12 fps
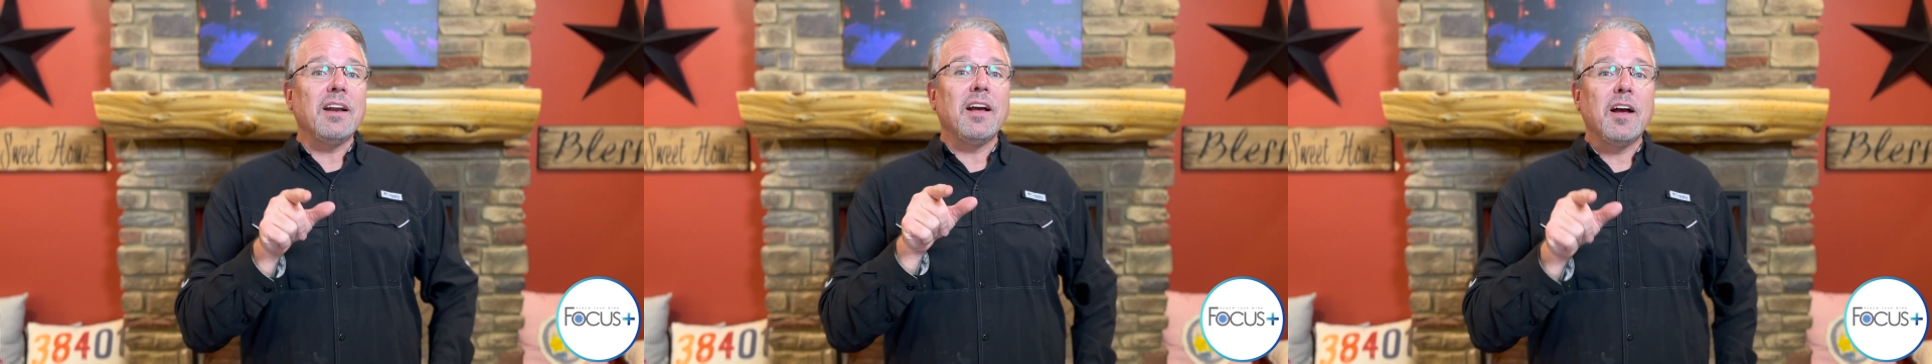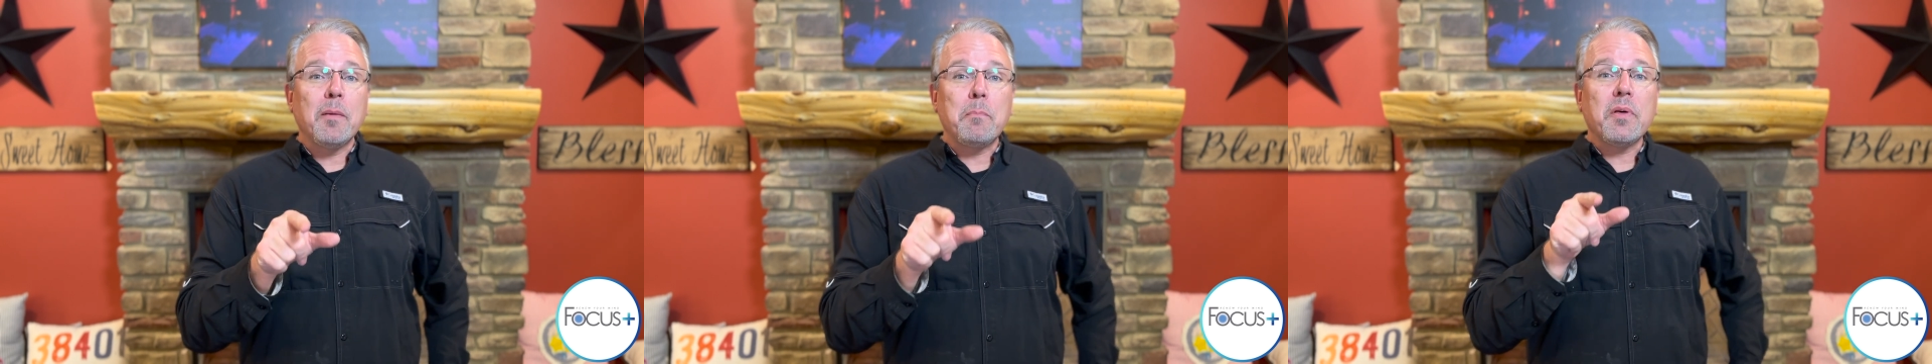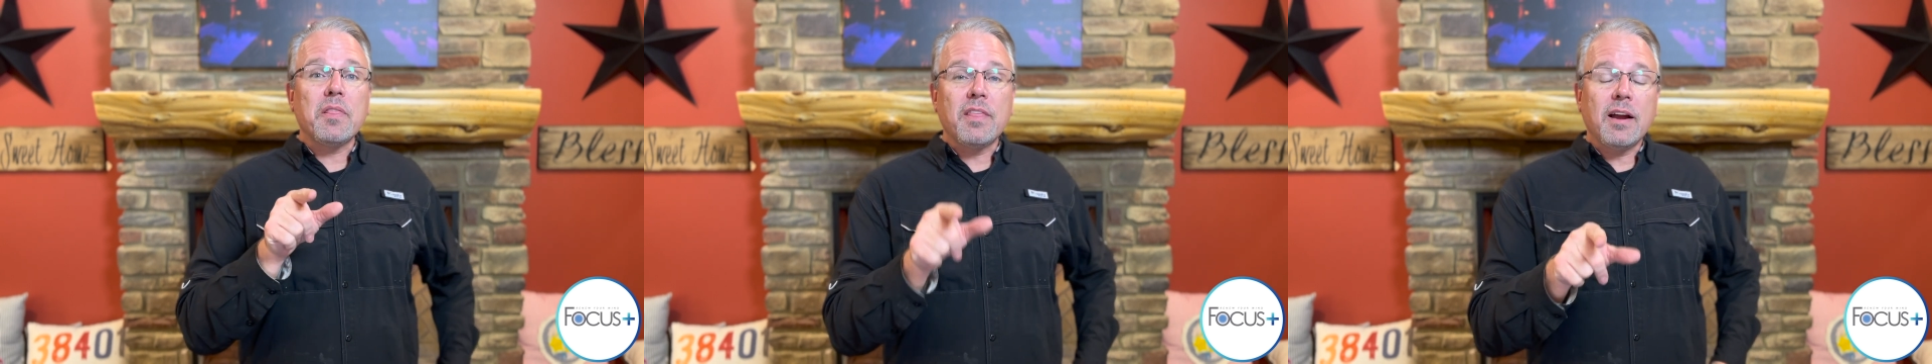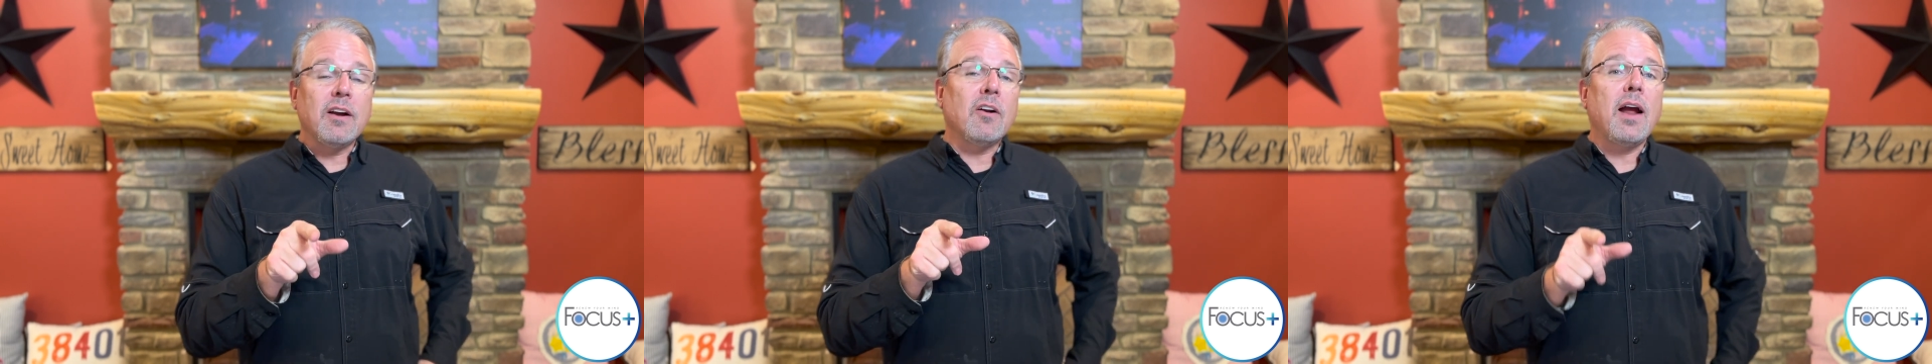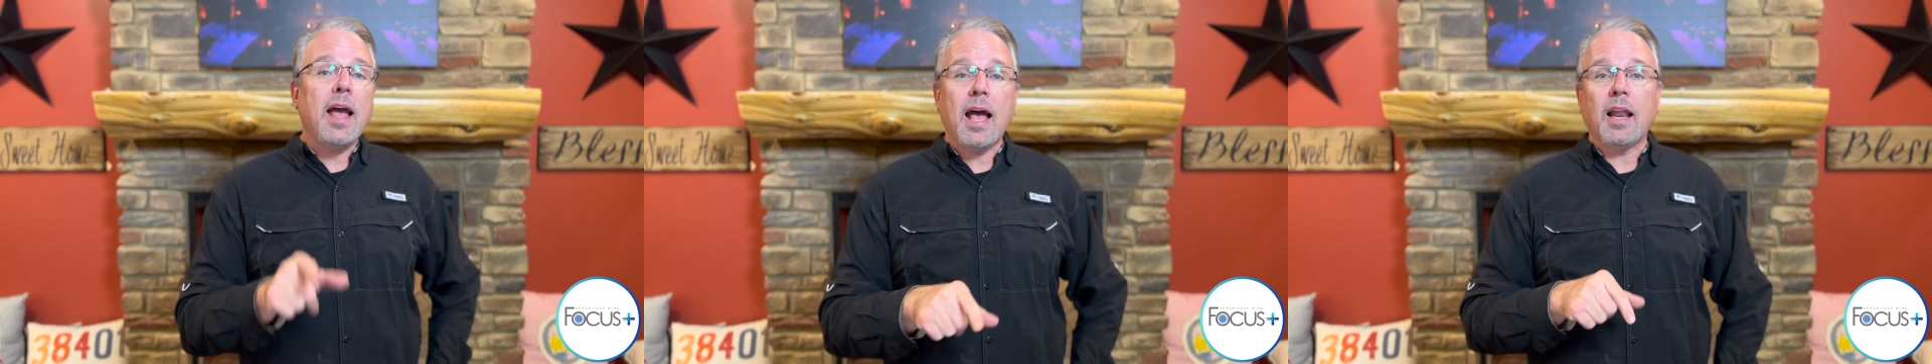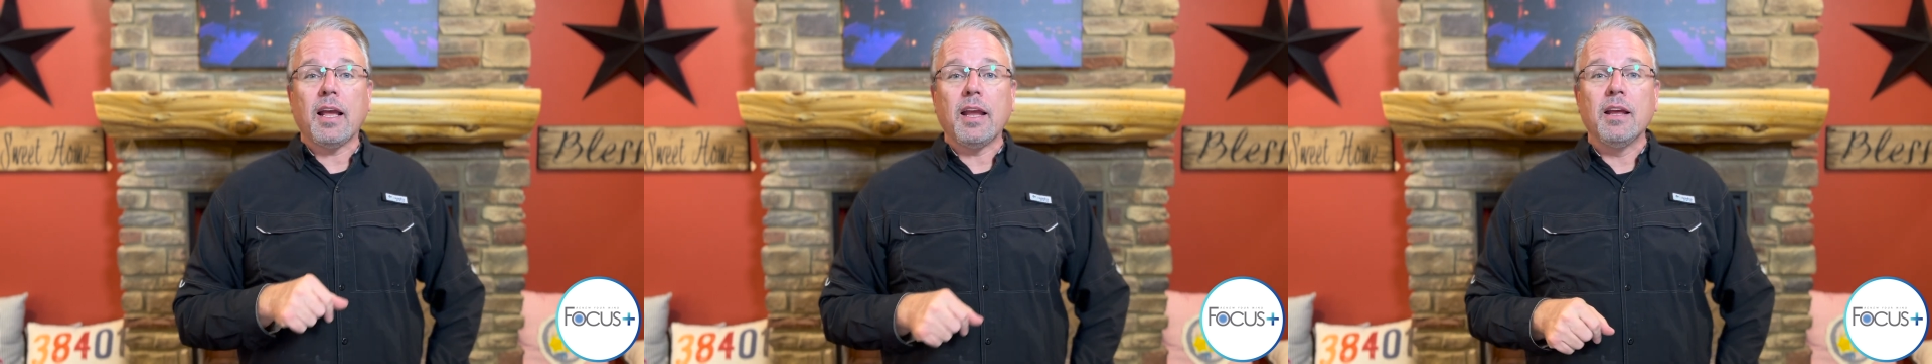up their
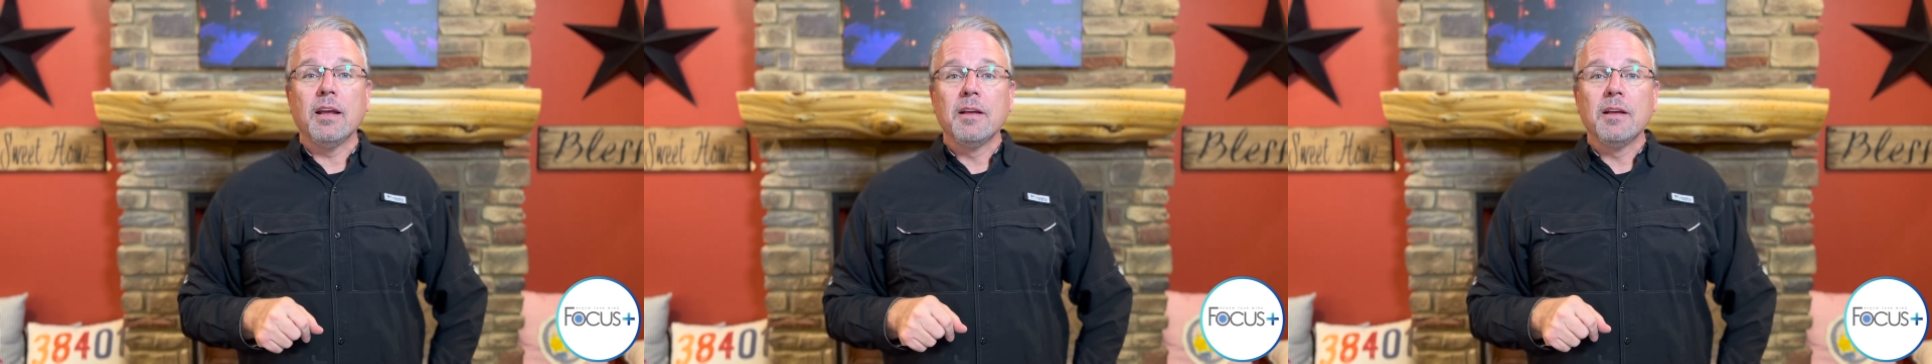alley.